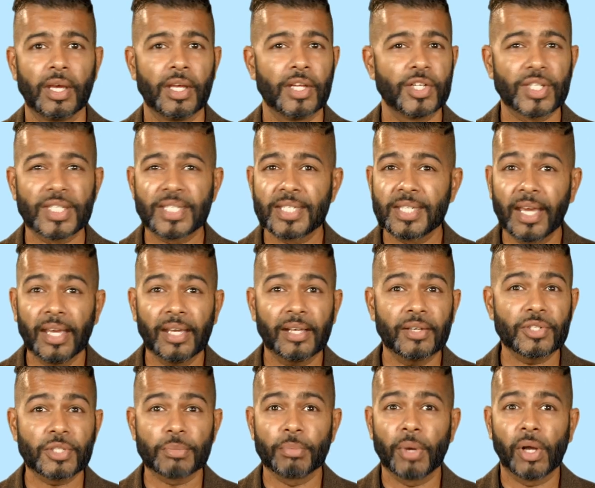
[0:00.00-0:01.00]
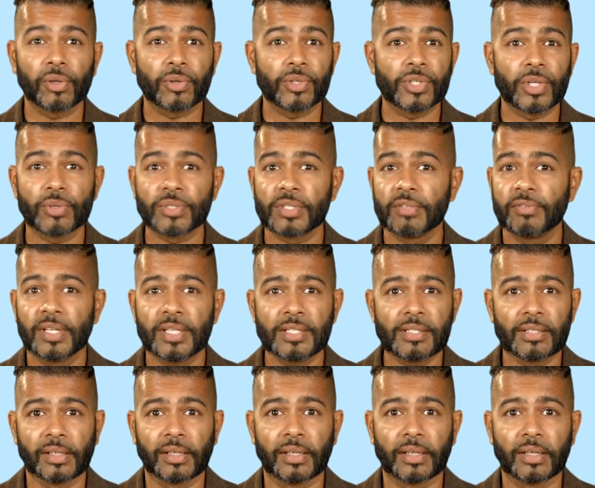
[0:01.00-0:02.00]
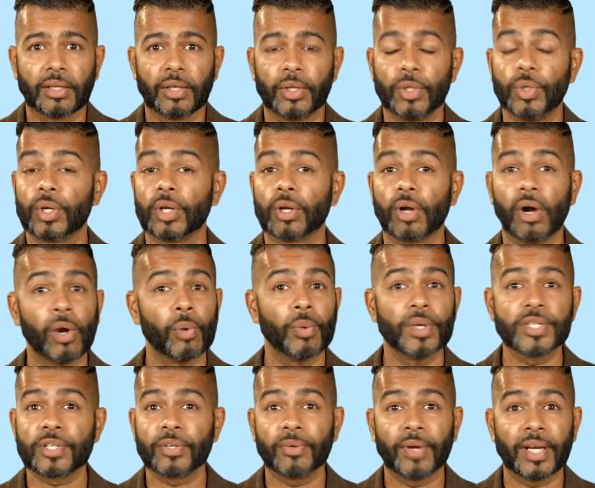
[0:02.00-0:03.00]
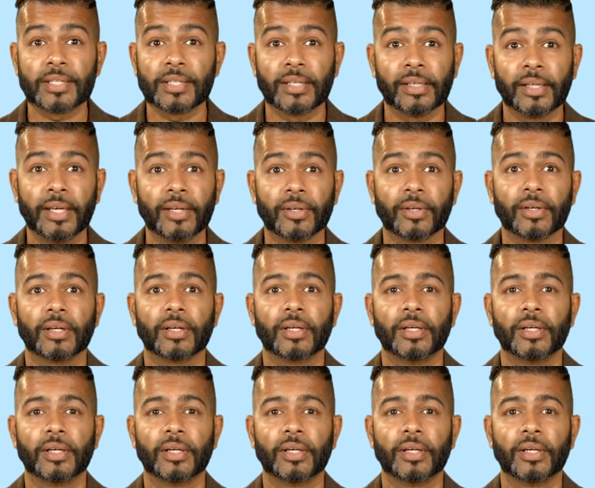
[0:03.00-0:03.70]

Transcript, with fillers: just take a smaller dose of insulin. You can always correct it later.